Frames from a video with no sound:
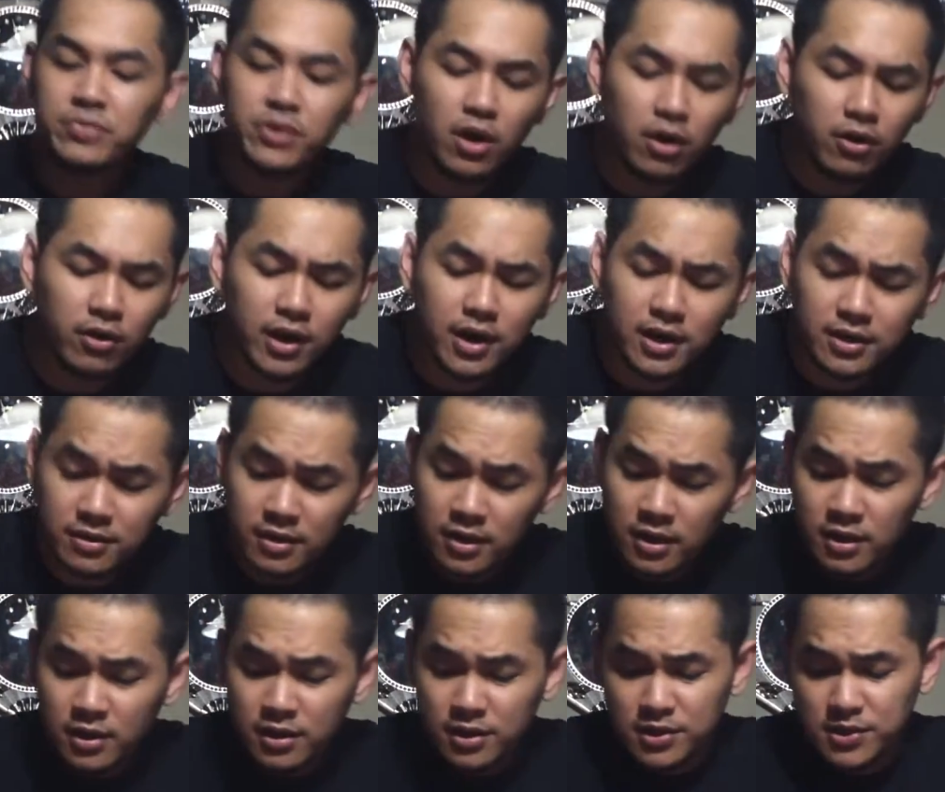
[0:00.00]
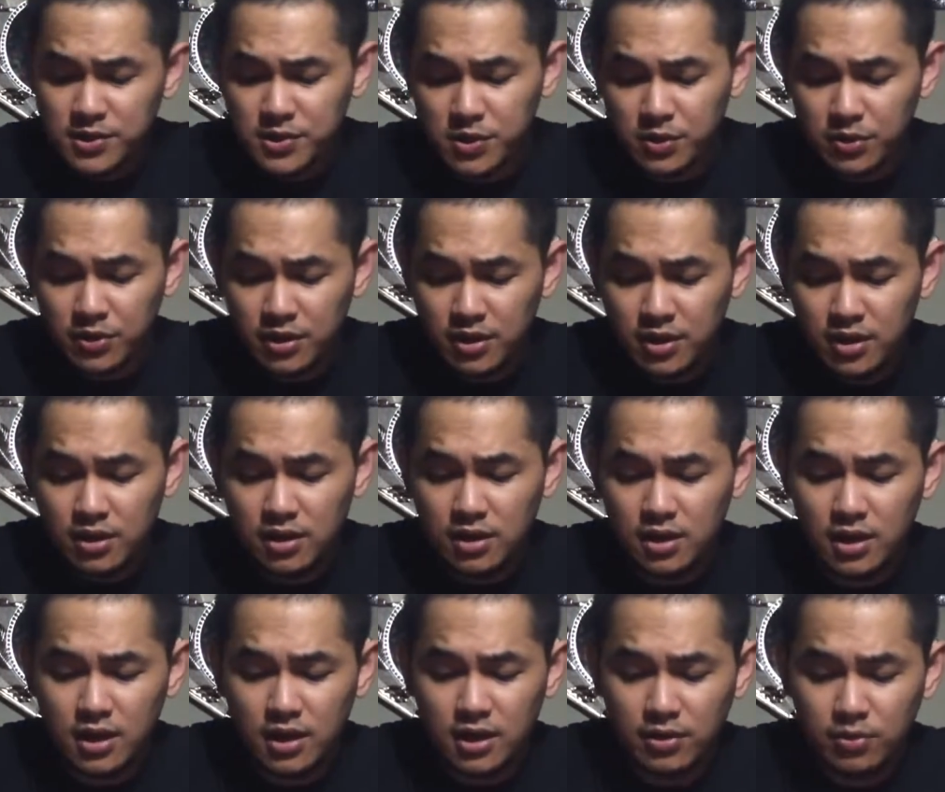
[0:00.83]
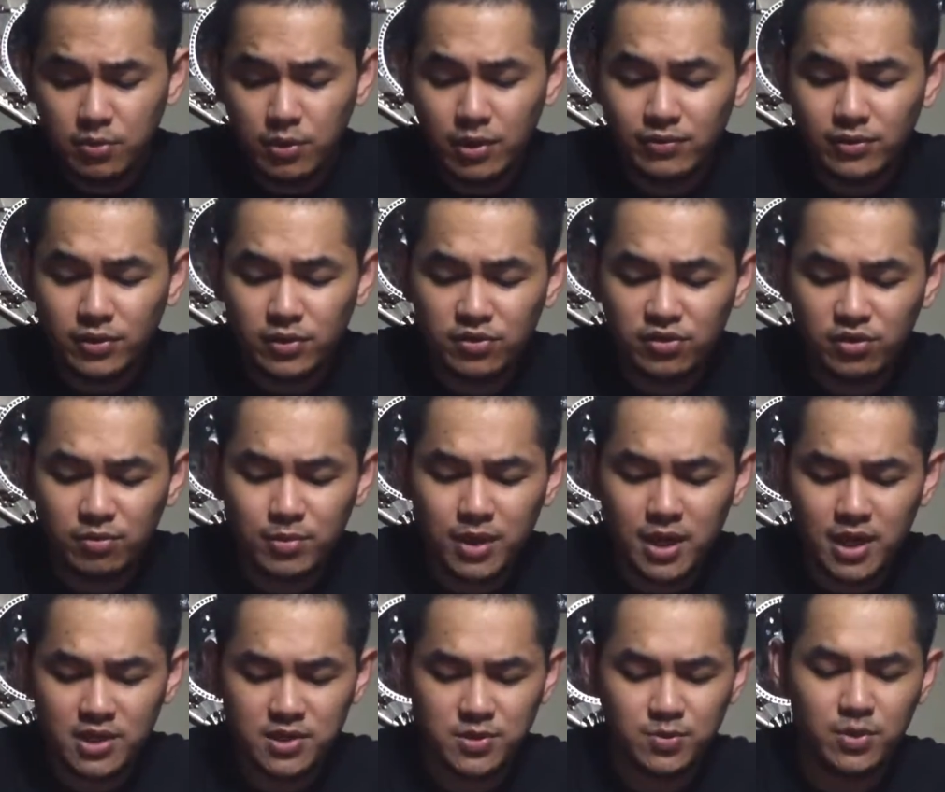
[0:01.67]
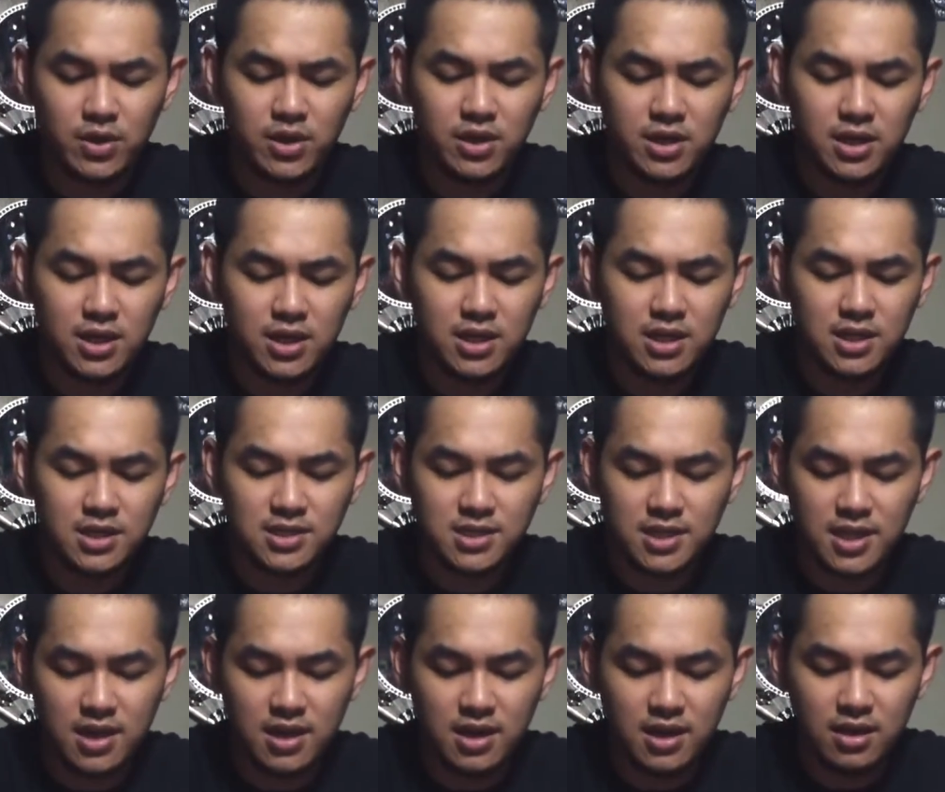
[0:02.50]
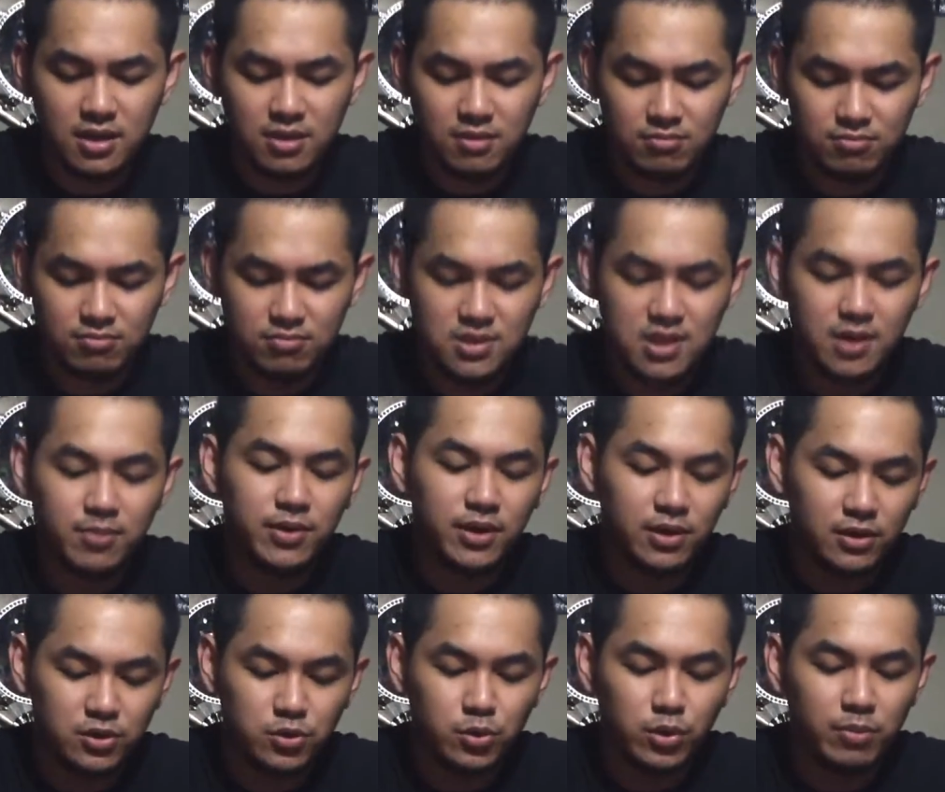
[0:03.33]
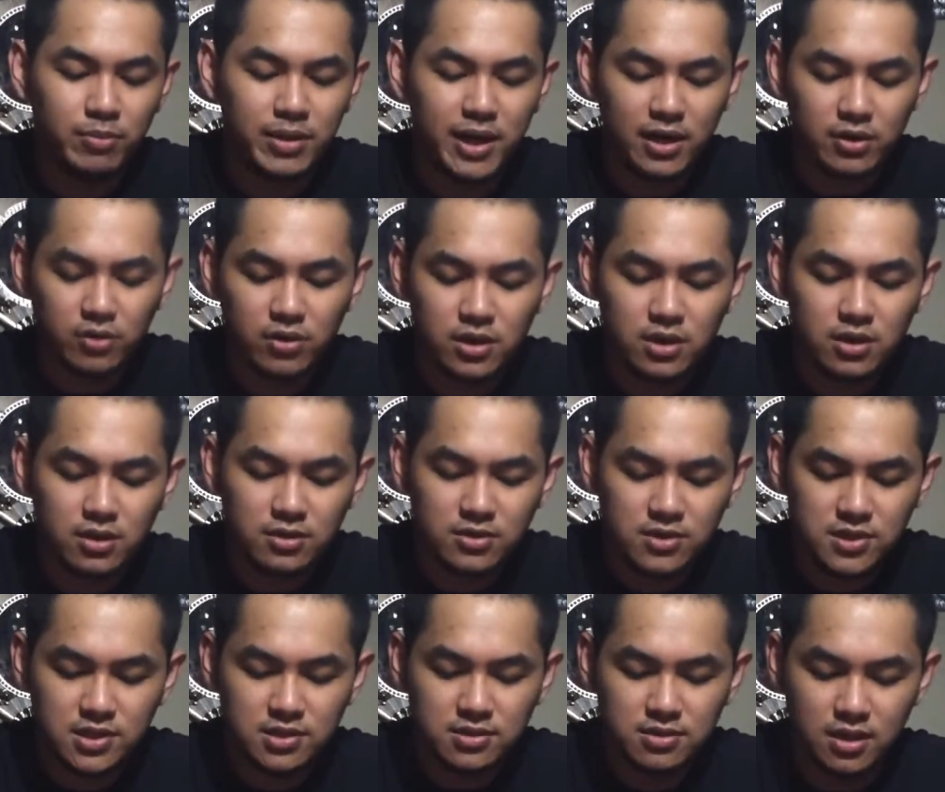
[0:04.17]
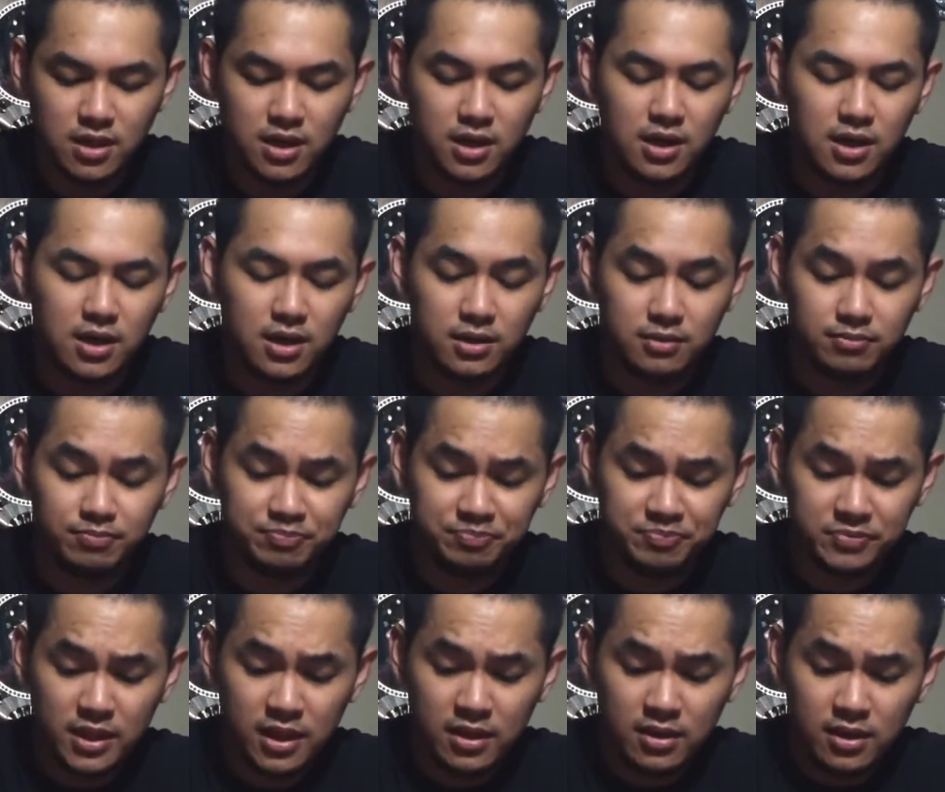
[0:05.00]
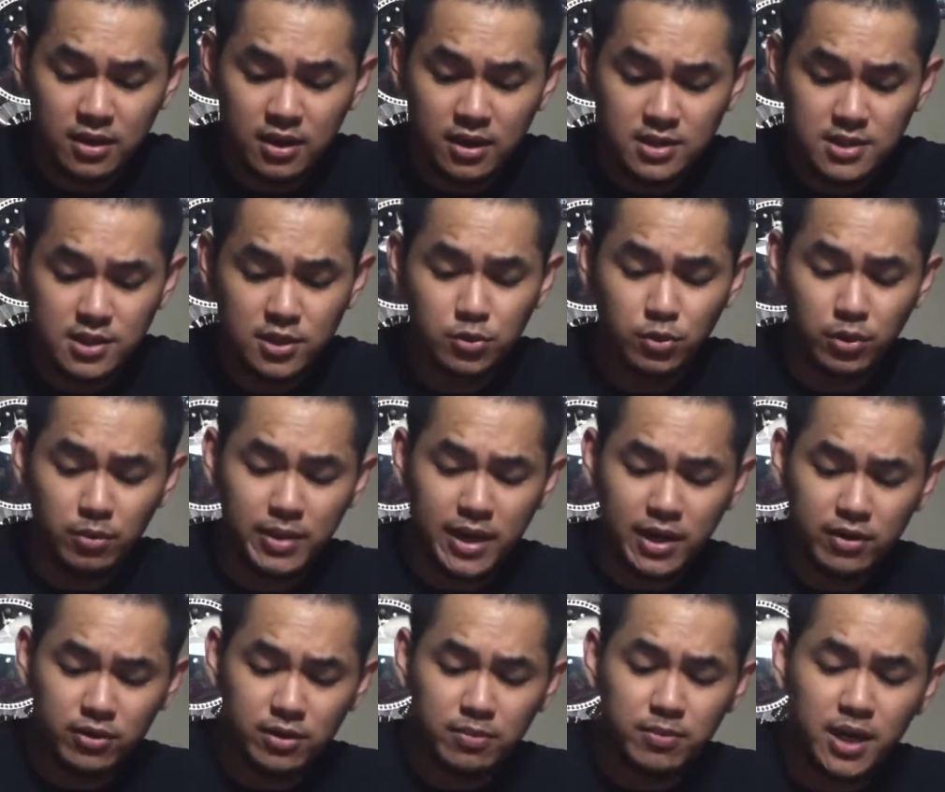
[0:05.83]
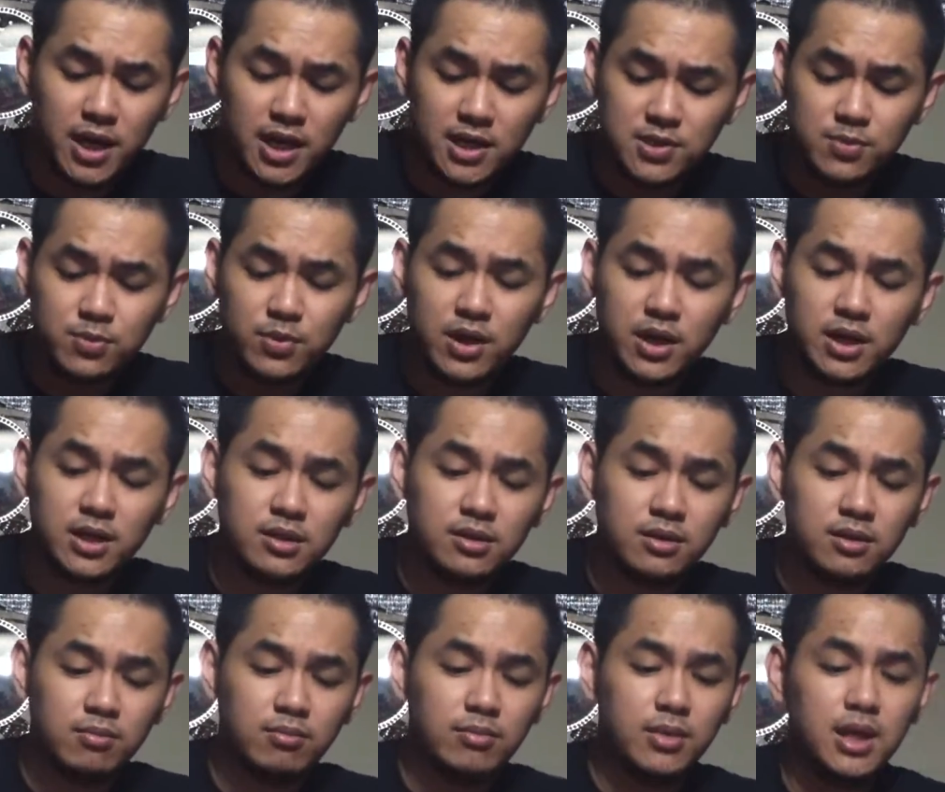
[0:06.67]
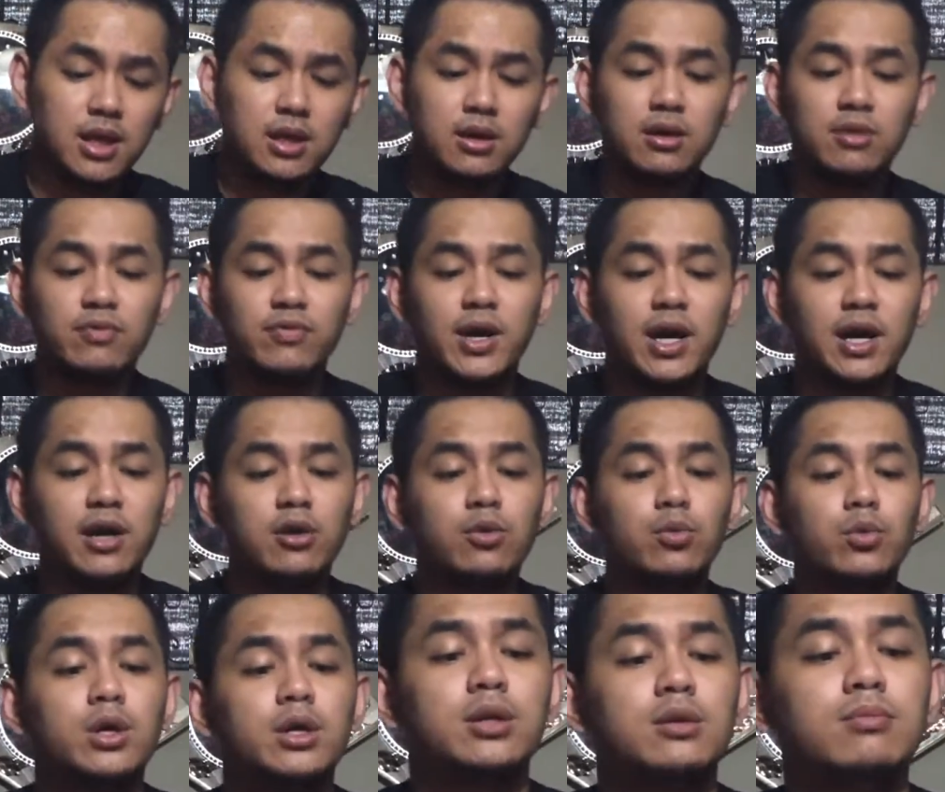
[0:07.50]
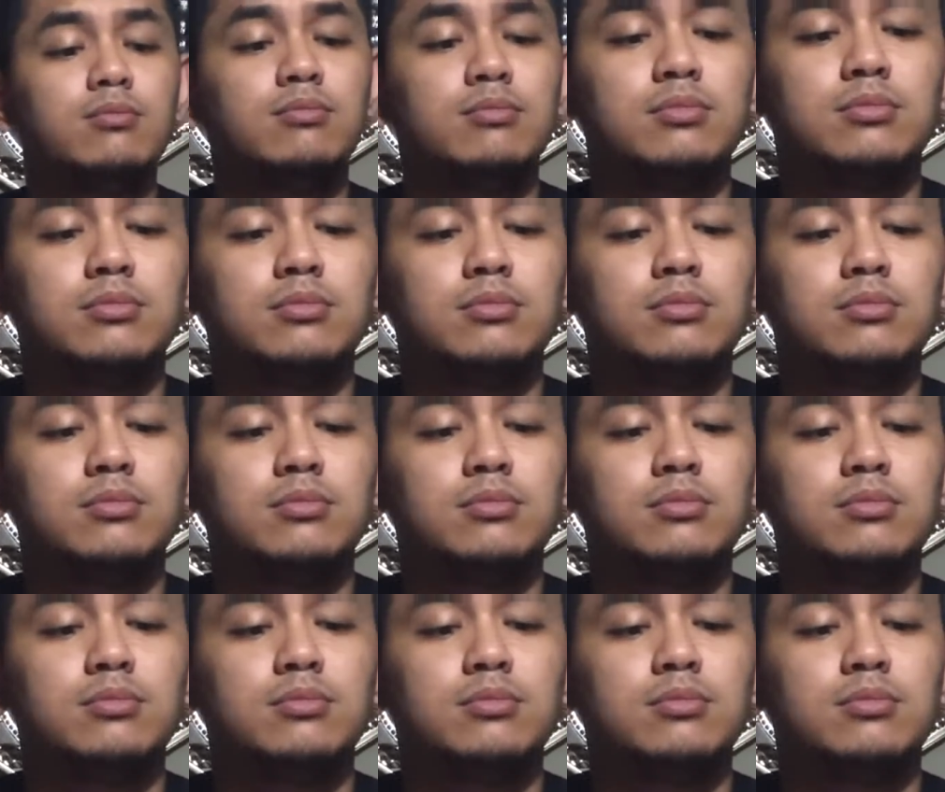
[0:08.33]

Alright, so the Revolution box mod is a typical dual battery, it's a dual battery box mod made of ironwood,